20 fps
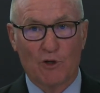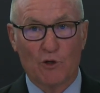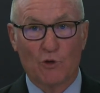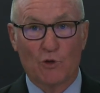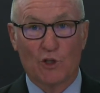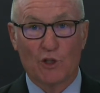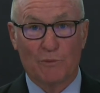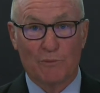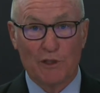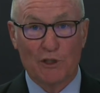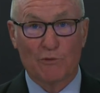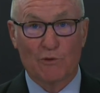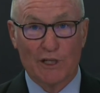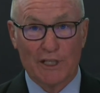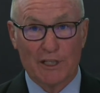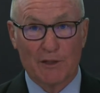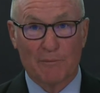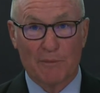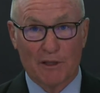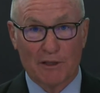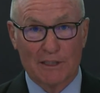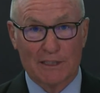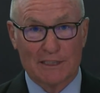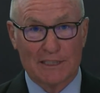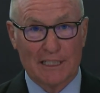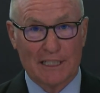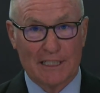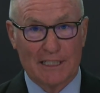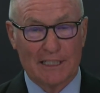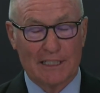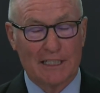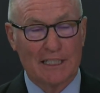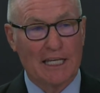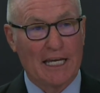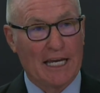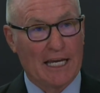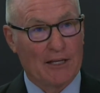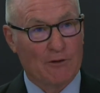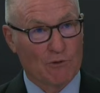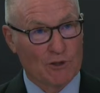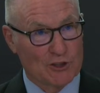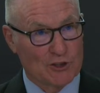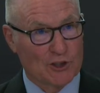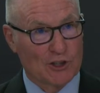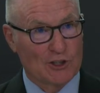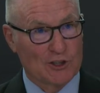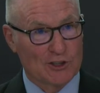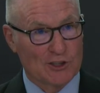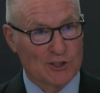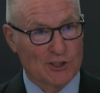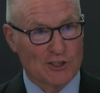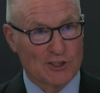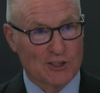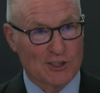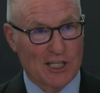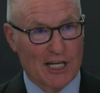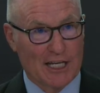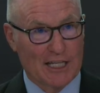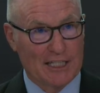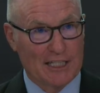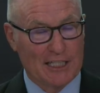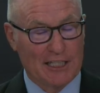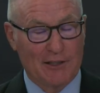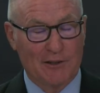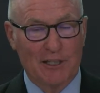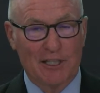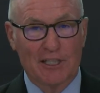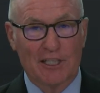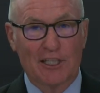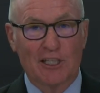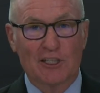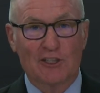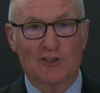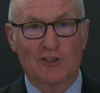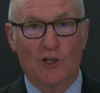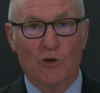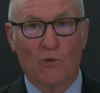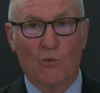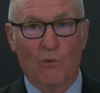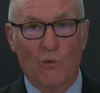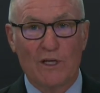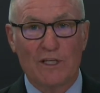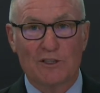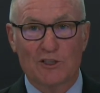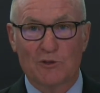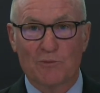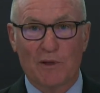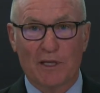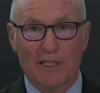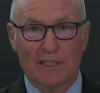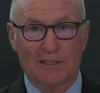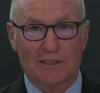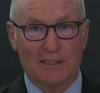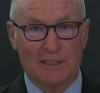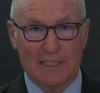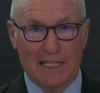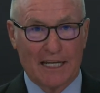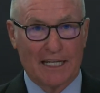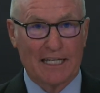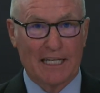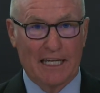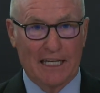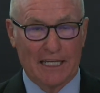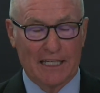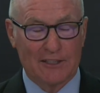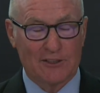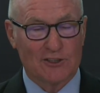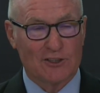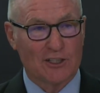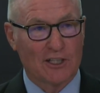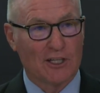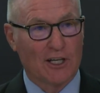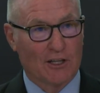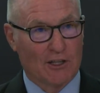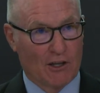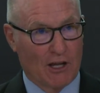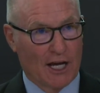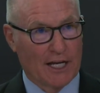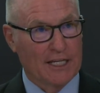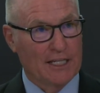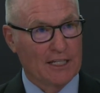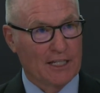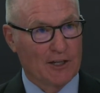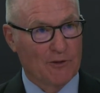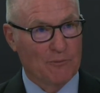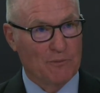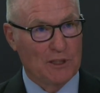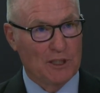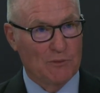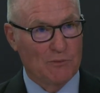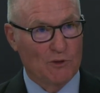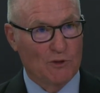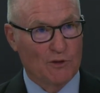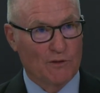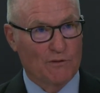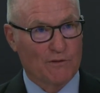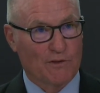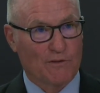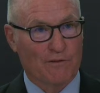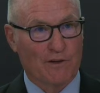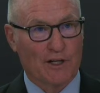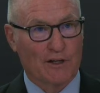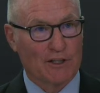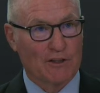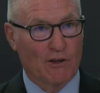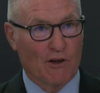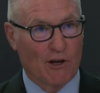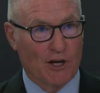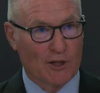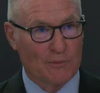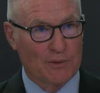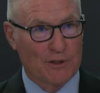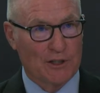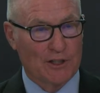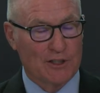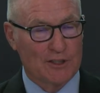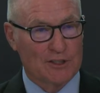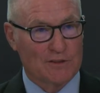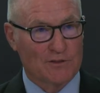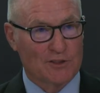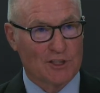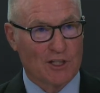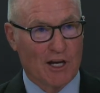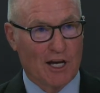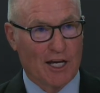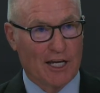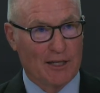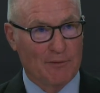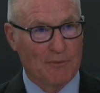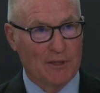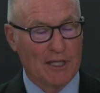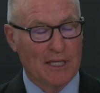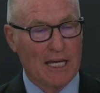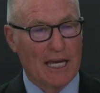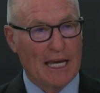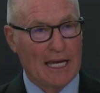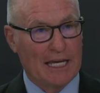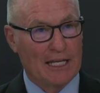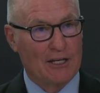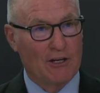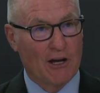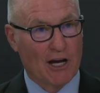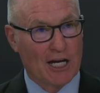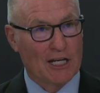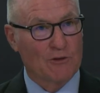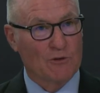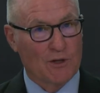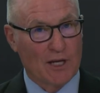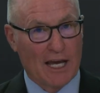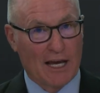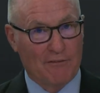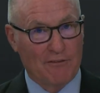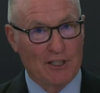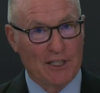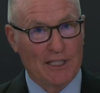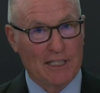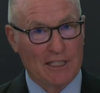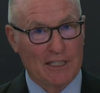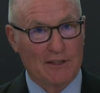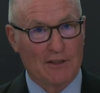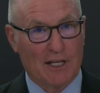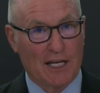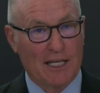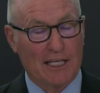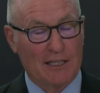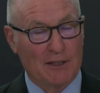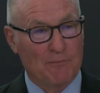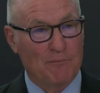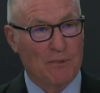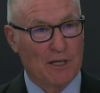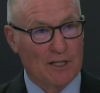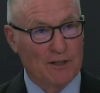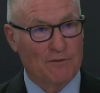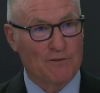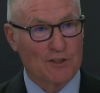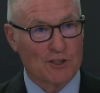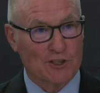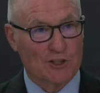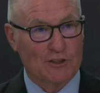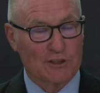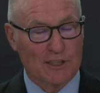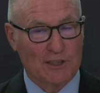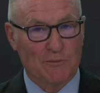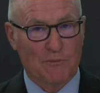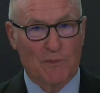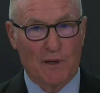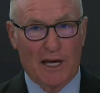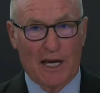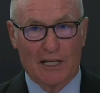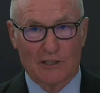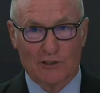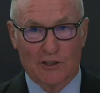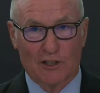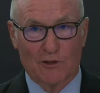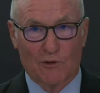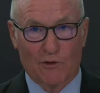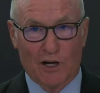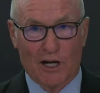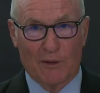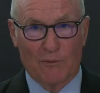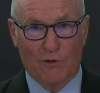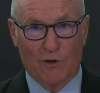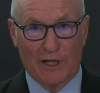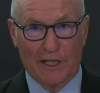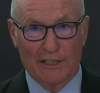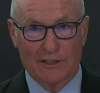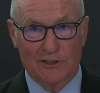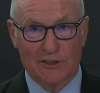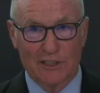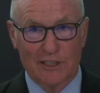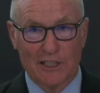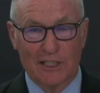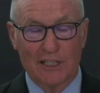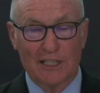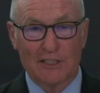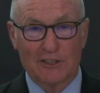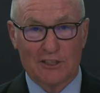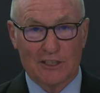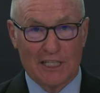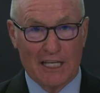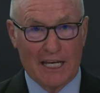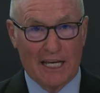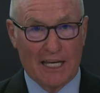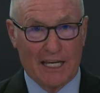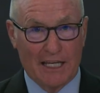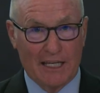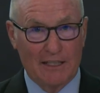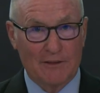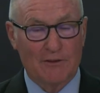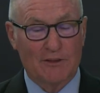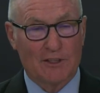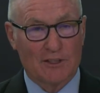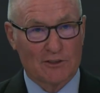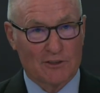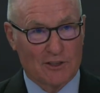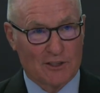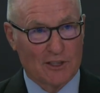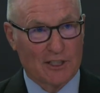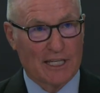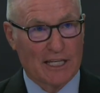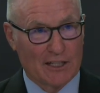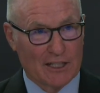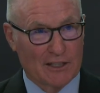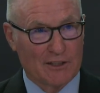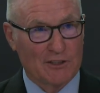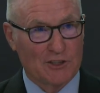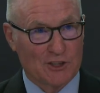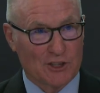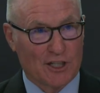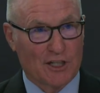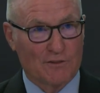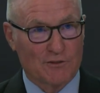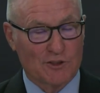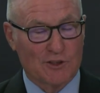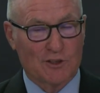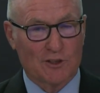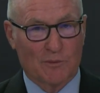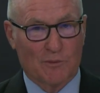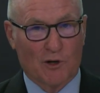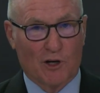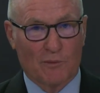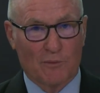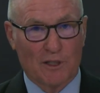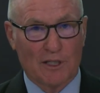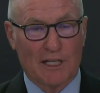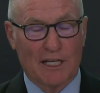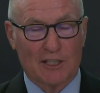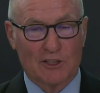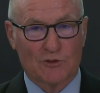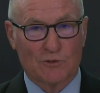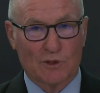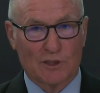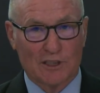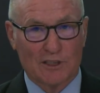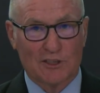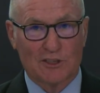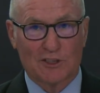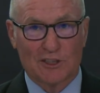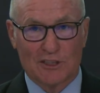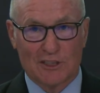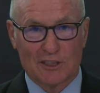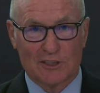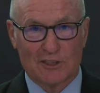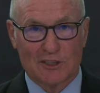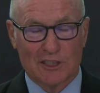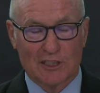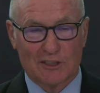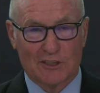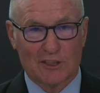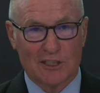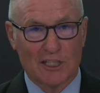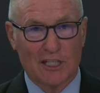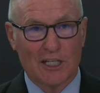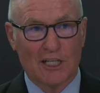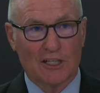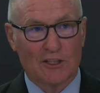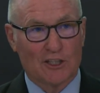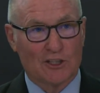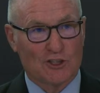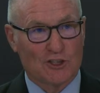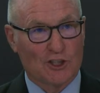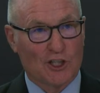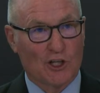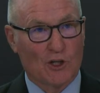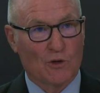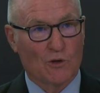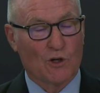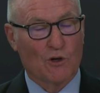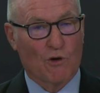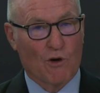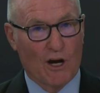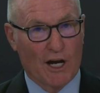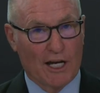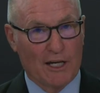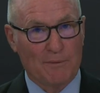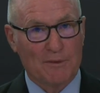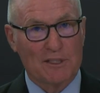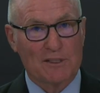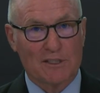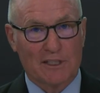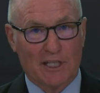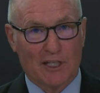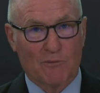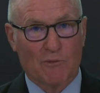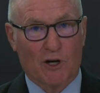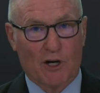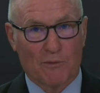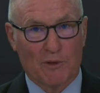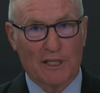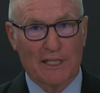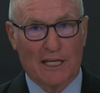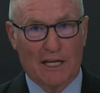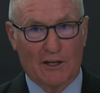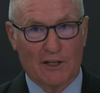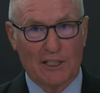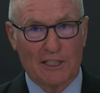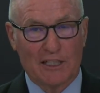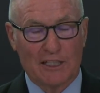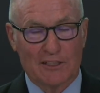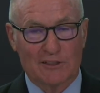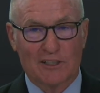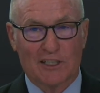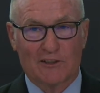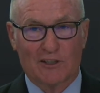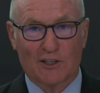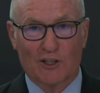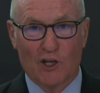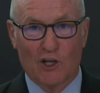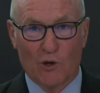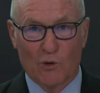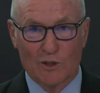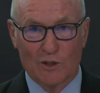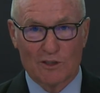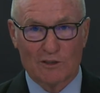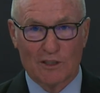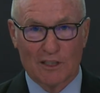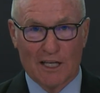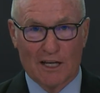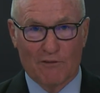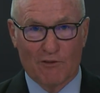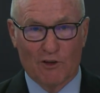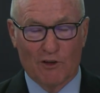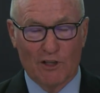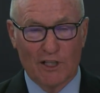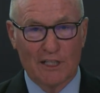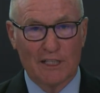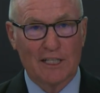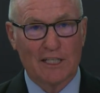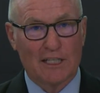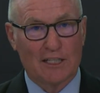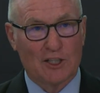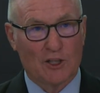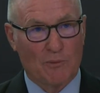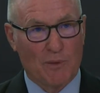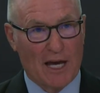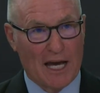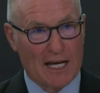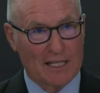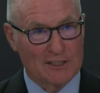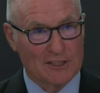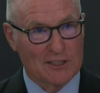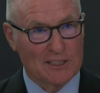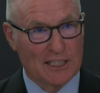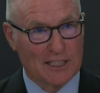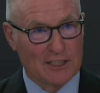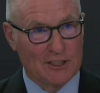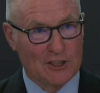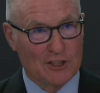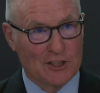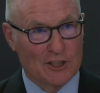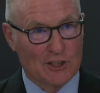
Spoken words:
who could be rehabilitated and returned to society. So we spent decades locking up people for very long periods of time and not having any beneficial impact on crime rates. Today, the County Sheriff's Department has released statistics that show crime in Santa Barbara County is at the lowest level in the past 10